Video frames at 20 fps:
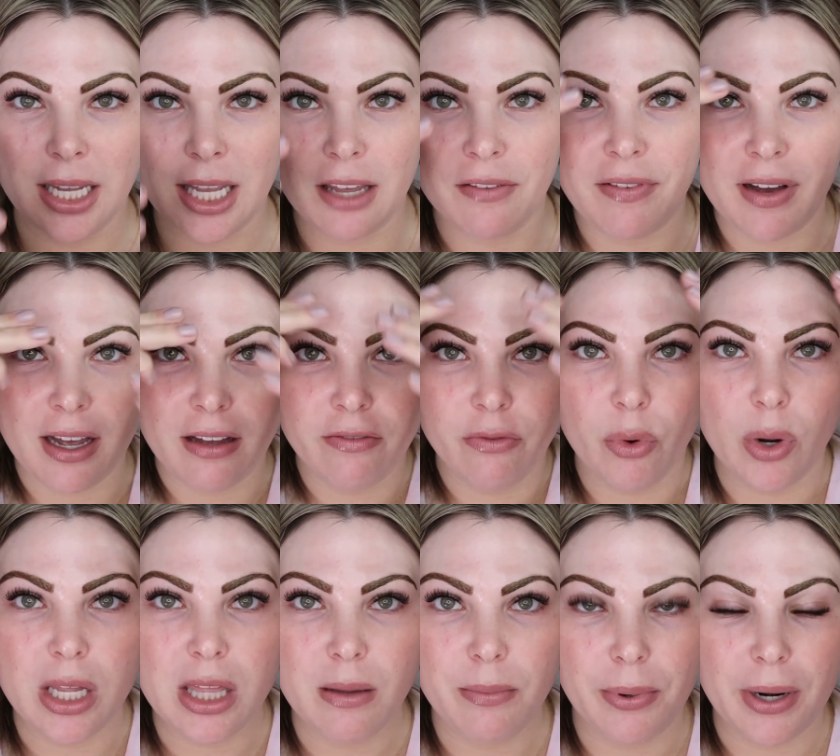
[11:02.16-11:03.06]
like if I
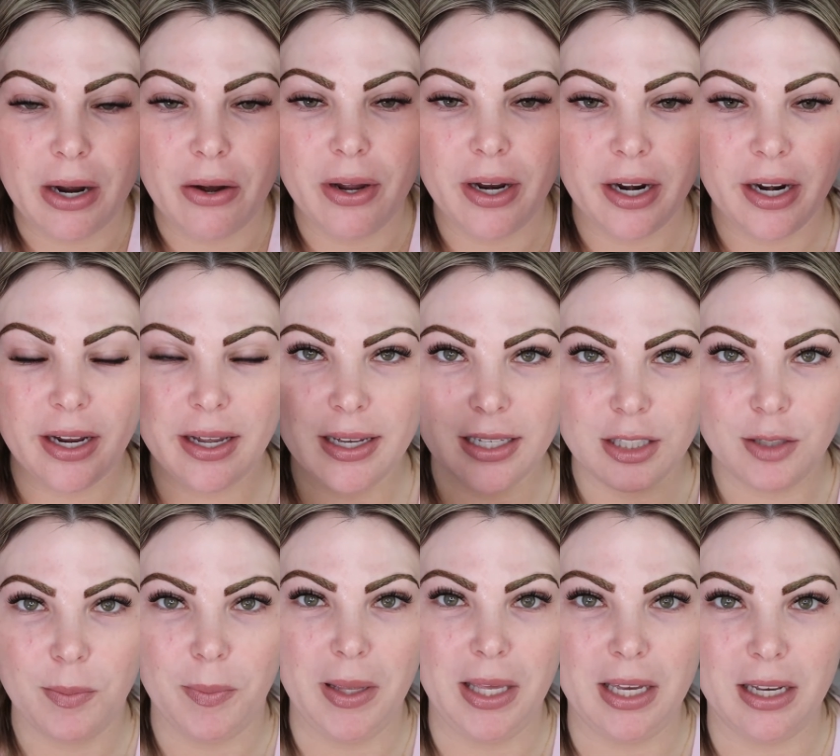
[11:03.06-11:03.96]
avoid the brow
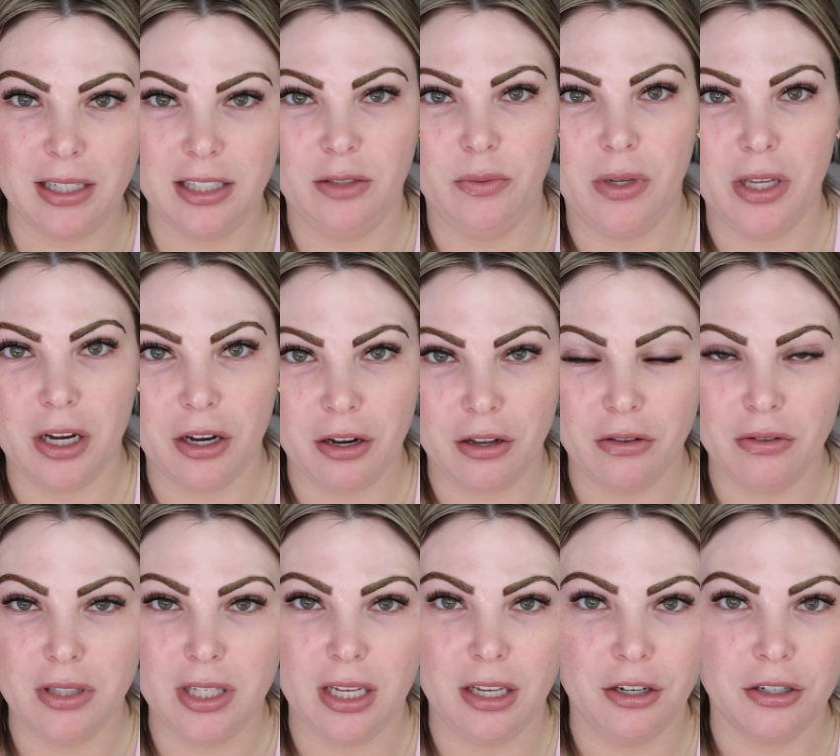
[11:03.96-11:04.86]
areas, because when you're
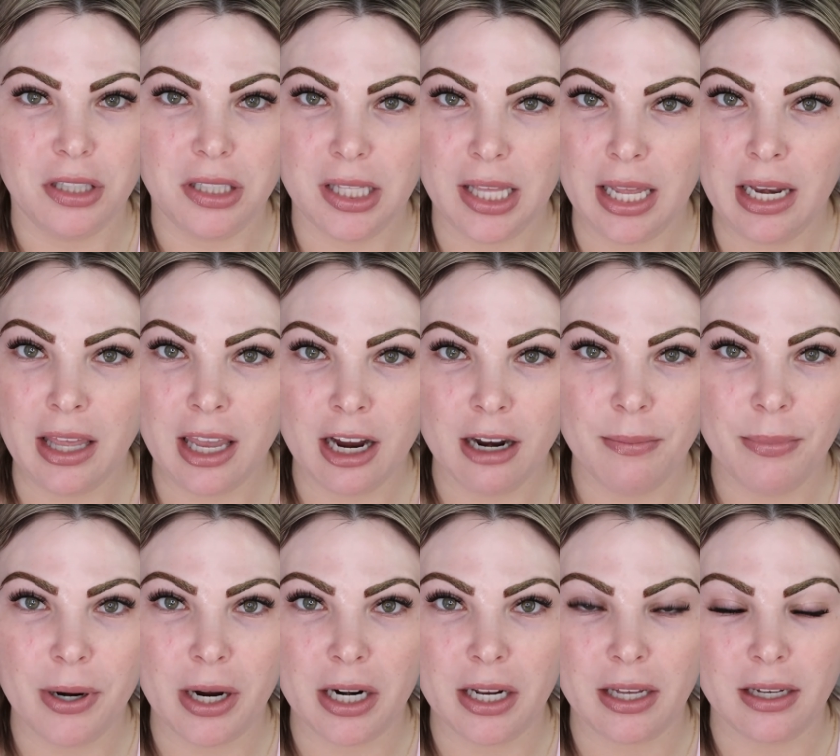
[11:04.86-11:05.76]
using your
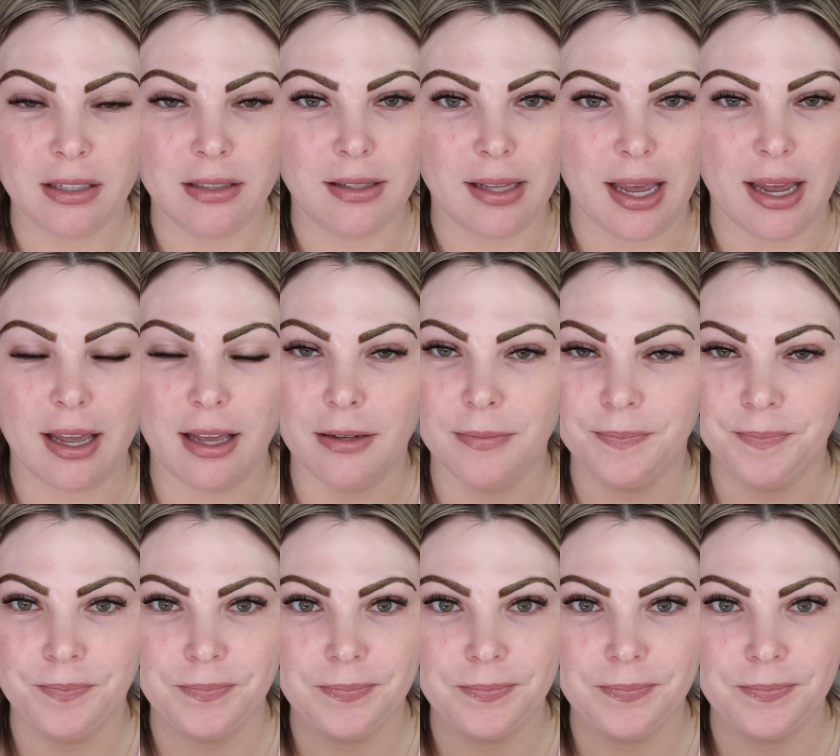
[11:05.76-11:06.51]
skincare products, like